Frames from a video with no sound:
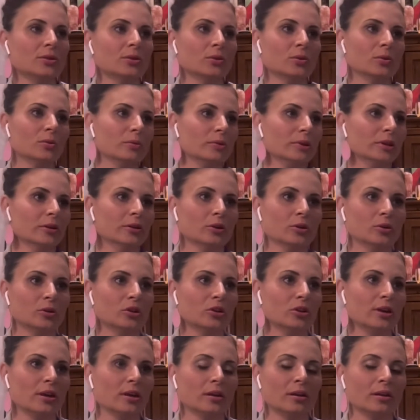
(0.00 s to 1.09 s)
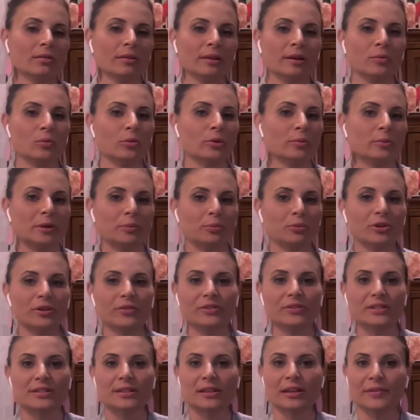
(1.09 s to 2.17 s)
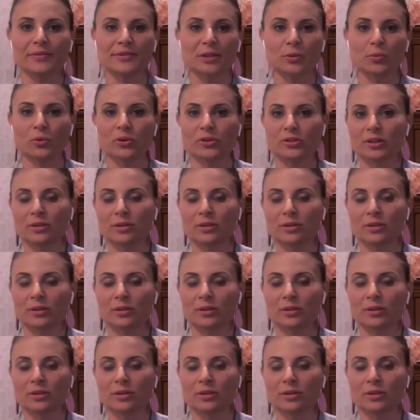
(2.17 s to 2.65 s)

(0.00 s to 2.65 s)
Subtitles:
So, you can't, like one of my previous lives,